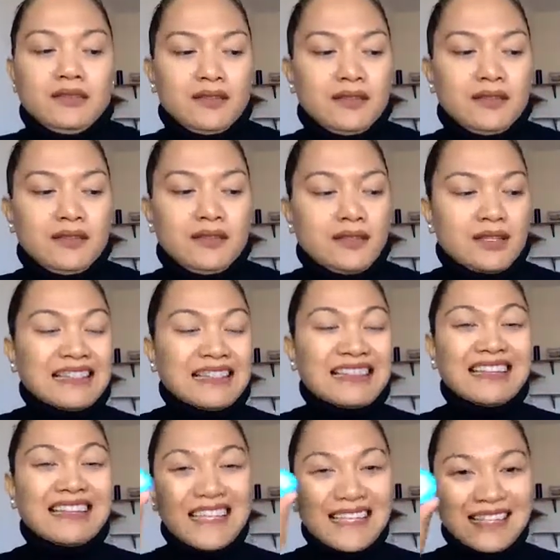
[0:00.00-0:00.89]

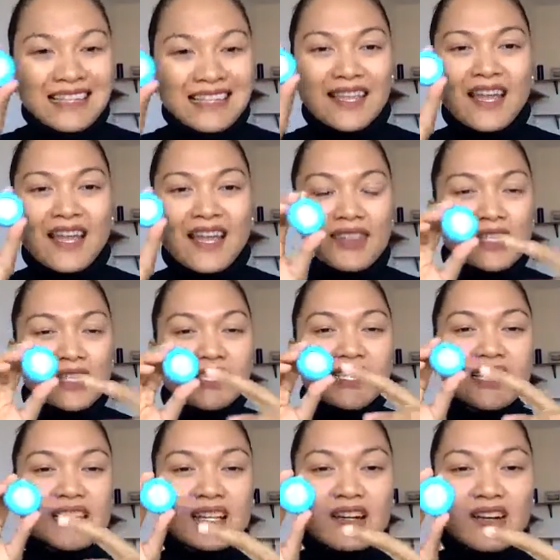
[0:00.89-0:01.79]
clean the
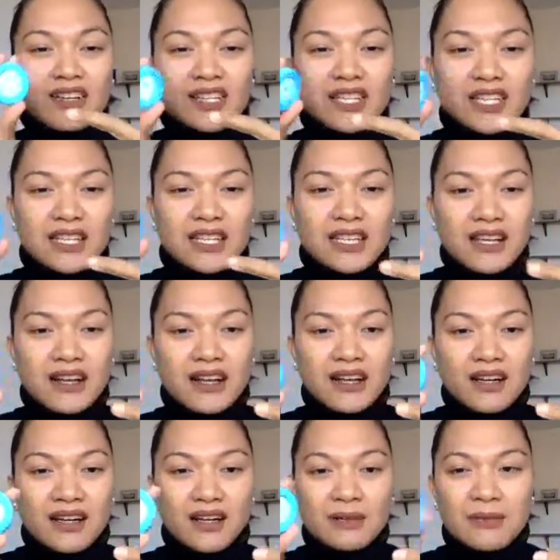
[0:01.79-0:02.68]
silicone
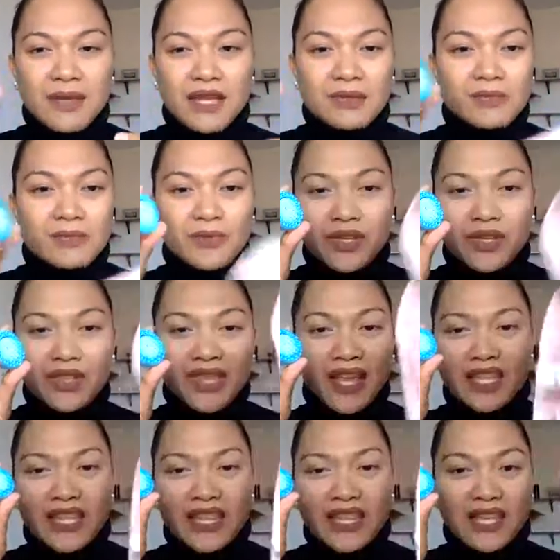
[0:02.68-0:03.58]
head with
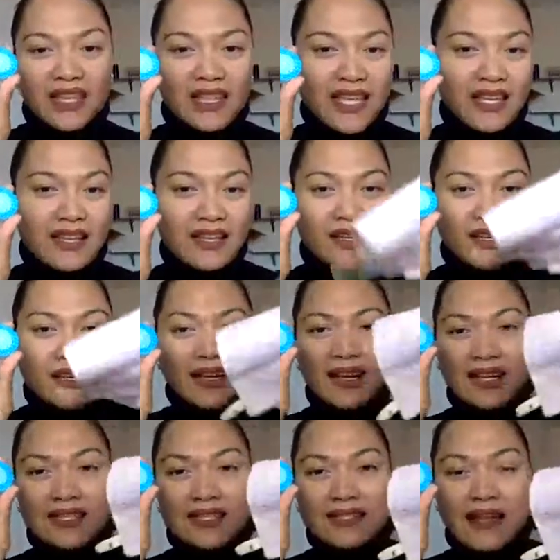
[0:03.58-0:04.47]
anything like
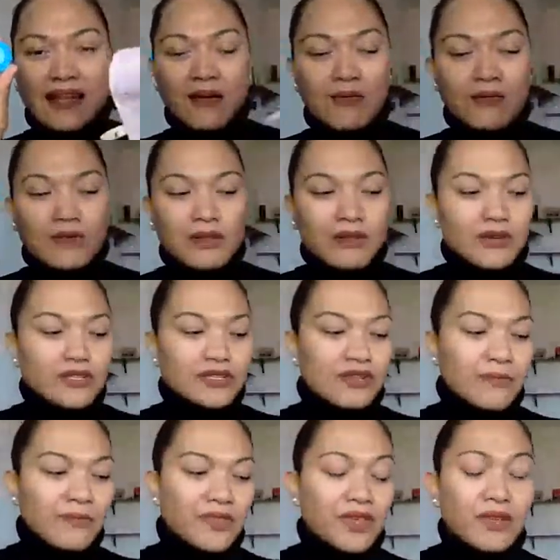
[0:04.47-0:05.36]
a towel or
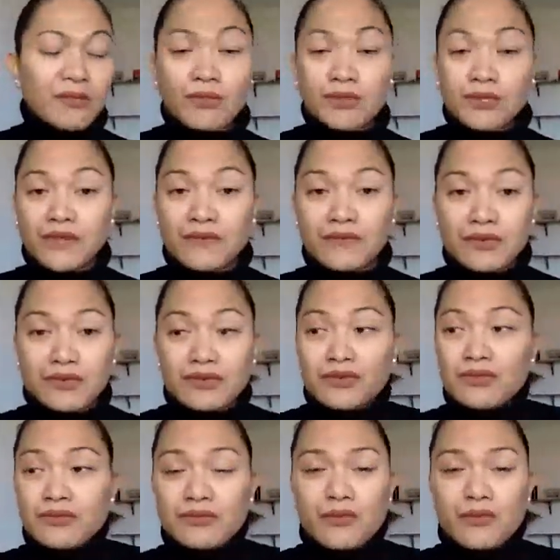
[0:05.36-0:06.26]
something. But if you
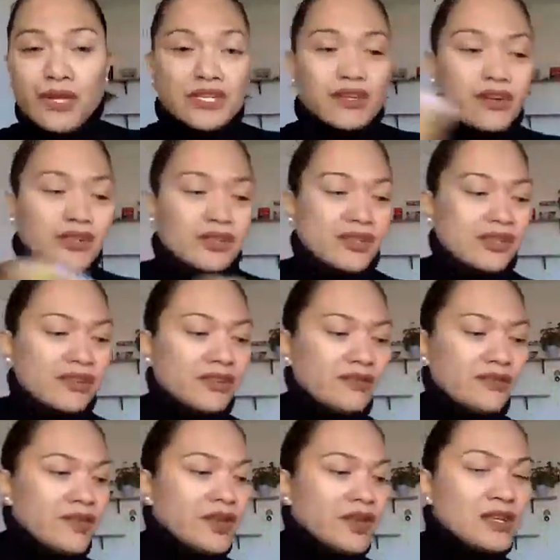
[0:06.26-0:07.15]
do, why not? Yeah.
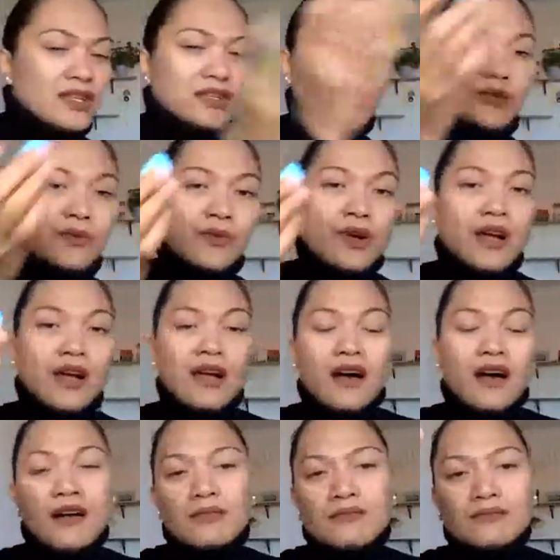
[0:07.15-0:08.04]
So
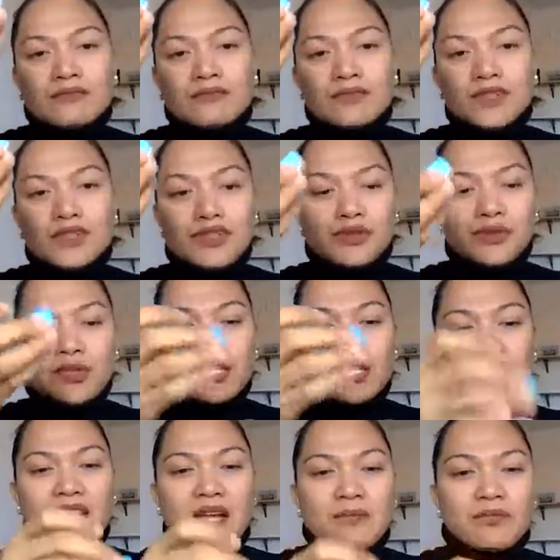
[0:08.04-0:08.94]

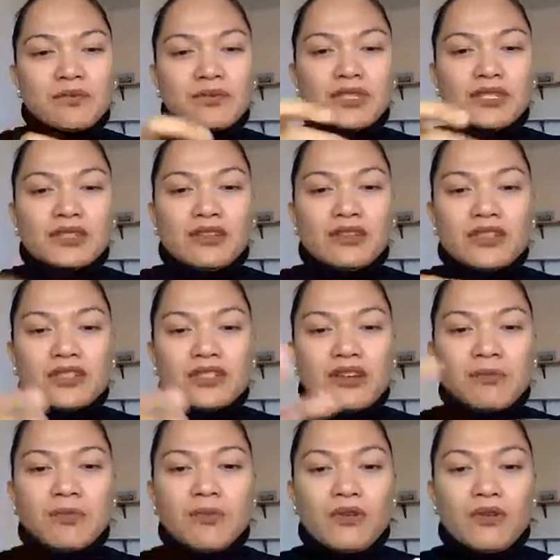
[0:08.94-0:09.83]
usually I put it on
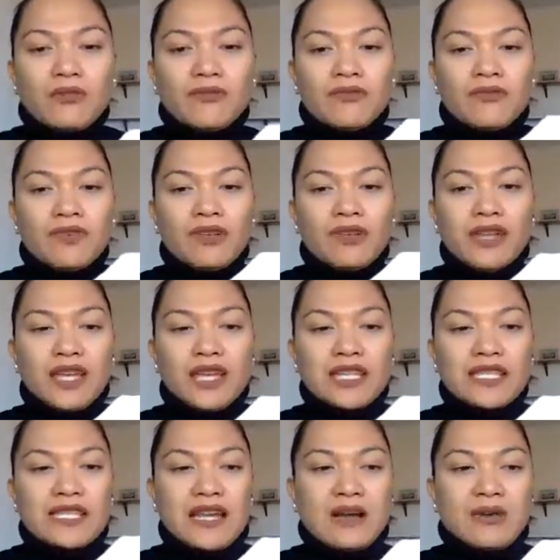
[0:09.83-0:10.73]
top of a
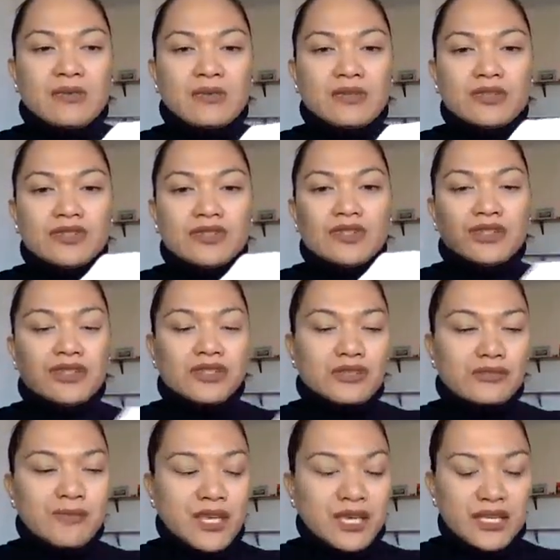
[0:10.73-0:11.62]
towel just to
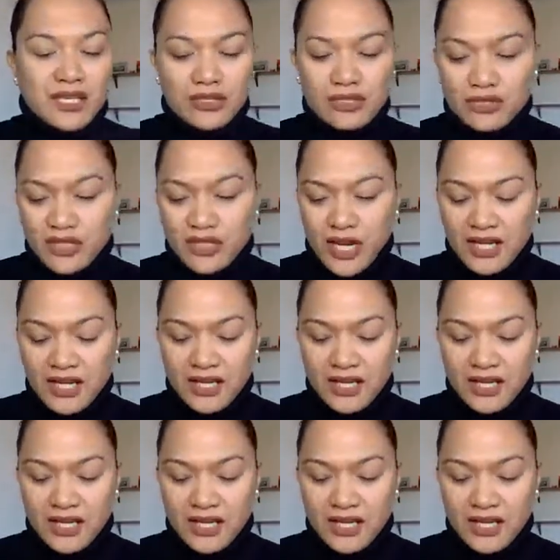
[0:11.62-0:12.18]
make it dry.